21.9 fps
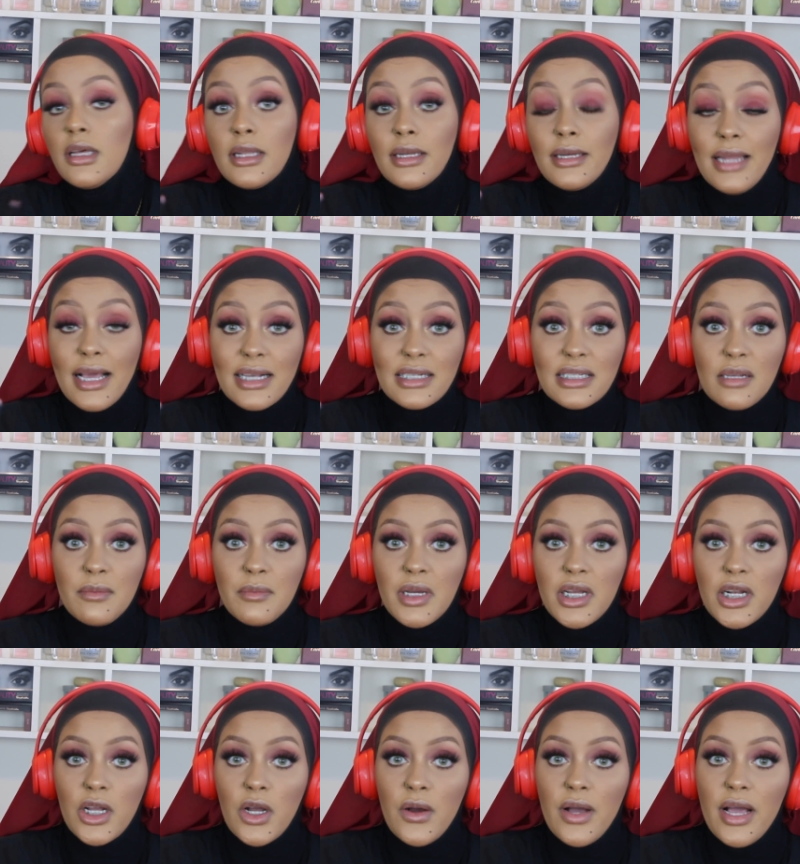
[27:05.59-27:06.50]
Next, I'm
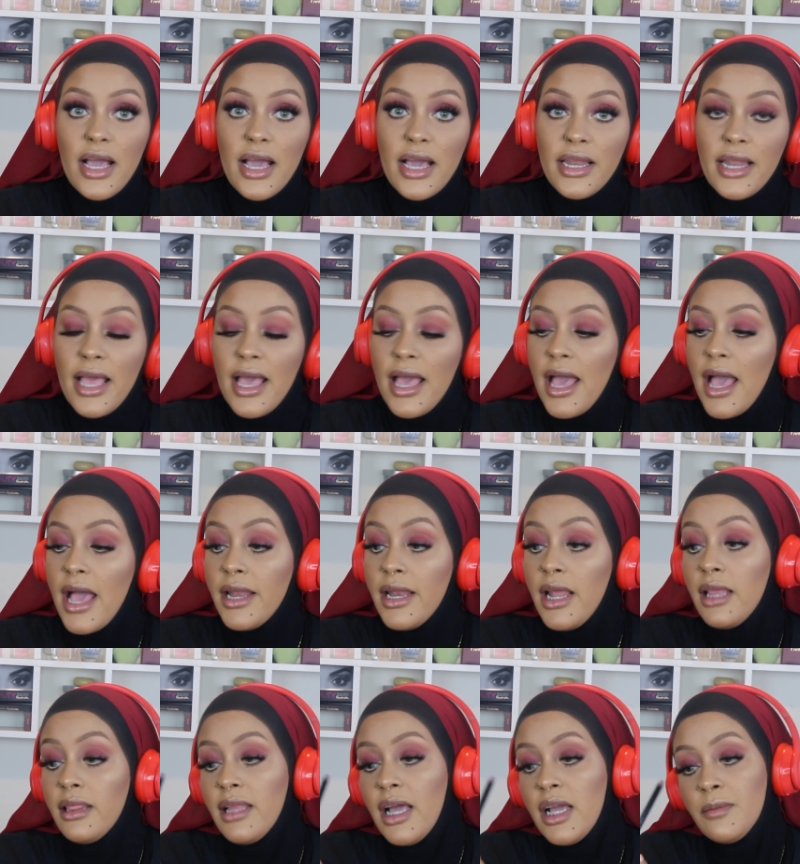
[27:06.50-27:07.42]
gonna go ahead
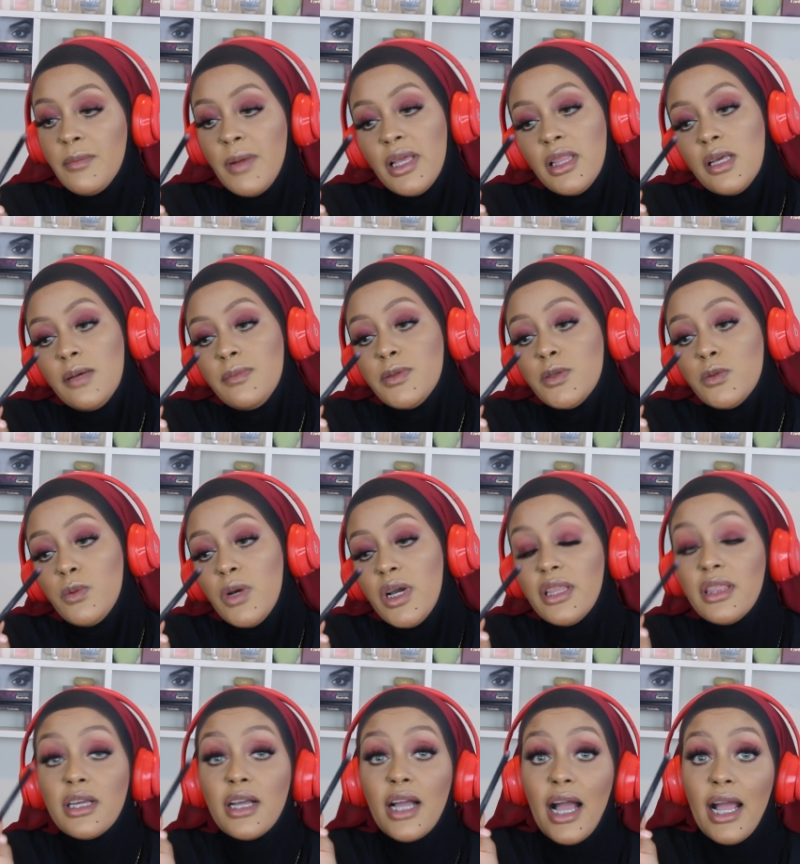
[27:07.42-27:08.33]
and line my lips
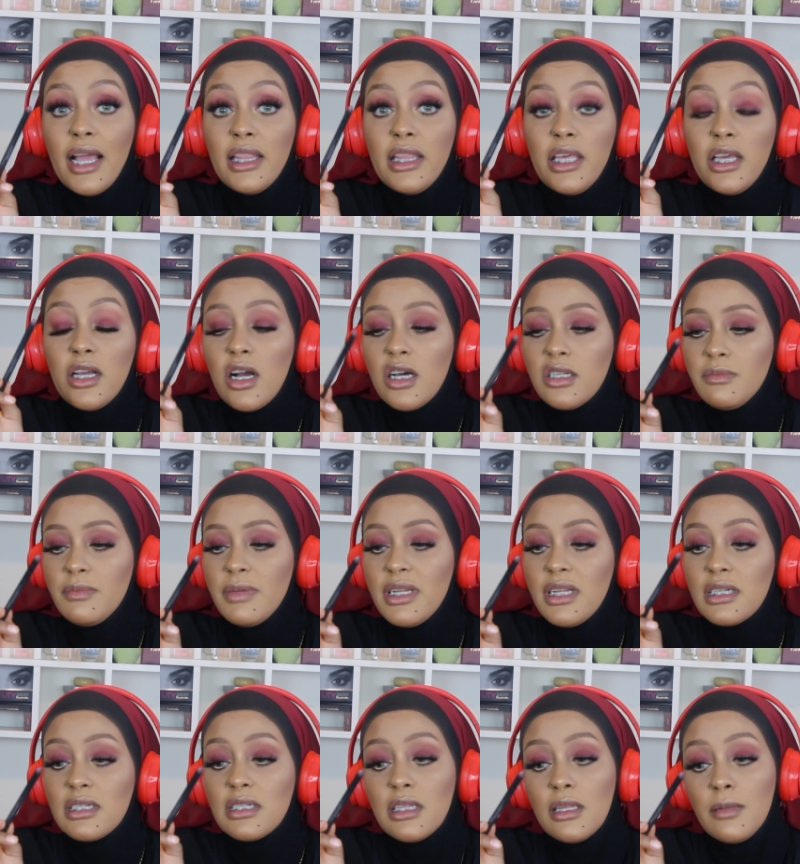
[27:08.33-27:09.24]
with Kylie
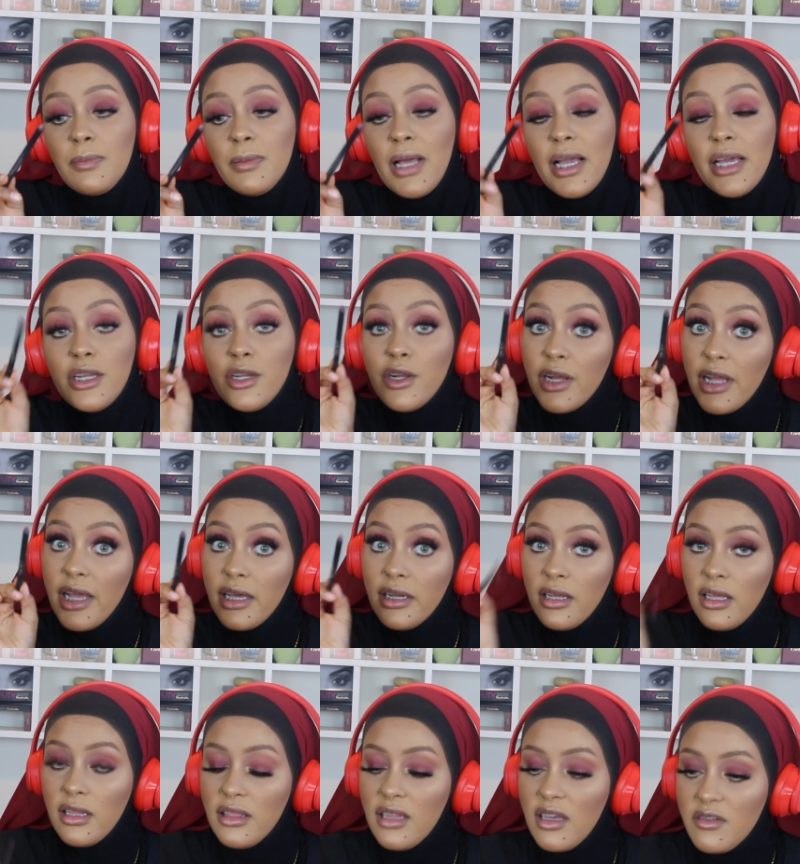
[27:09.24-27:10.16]
Cosmetics lip liner
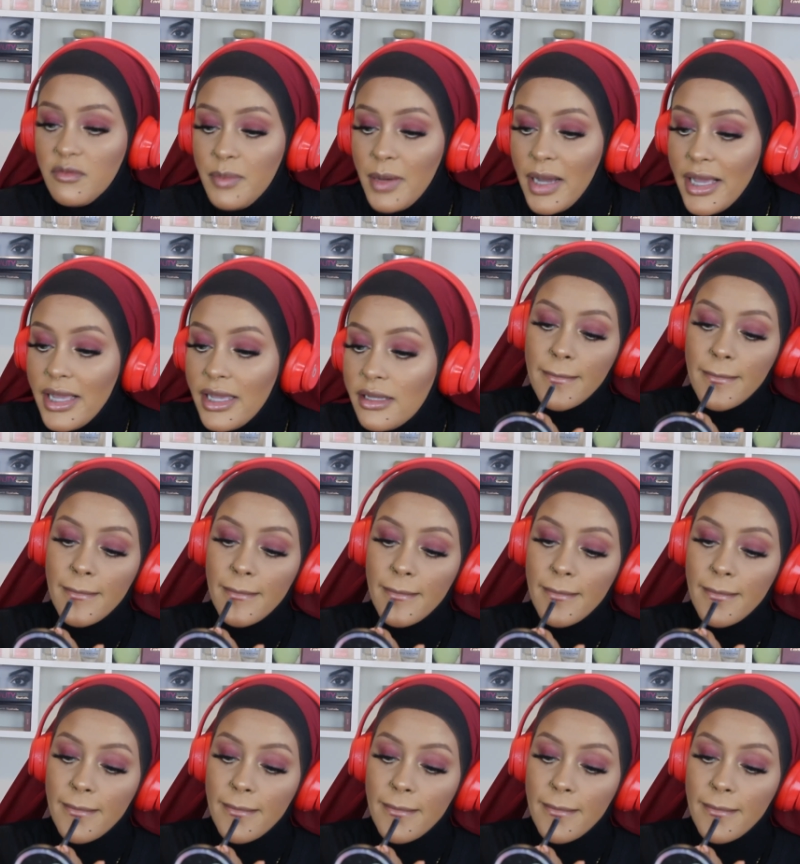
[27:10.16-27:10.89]
in Love Bite.